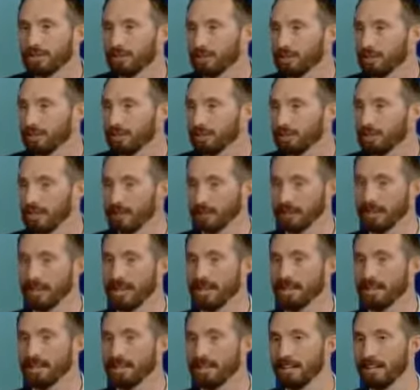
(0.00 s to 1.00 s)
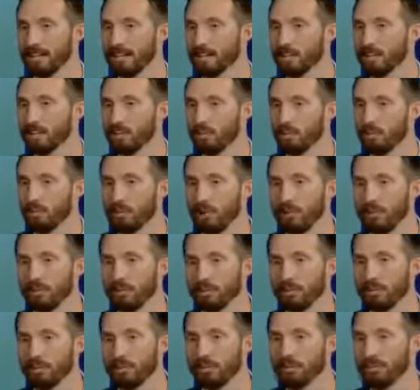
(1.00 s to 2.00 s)
In 2018, 1
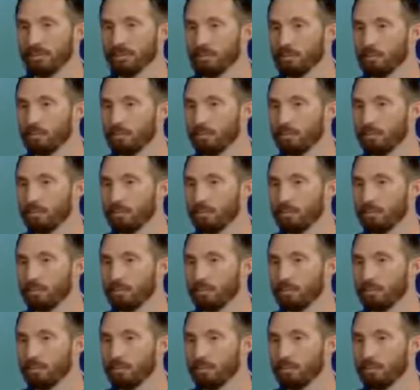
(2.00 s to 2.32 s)
million new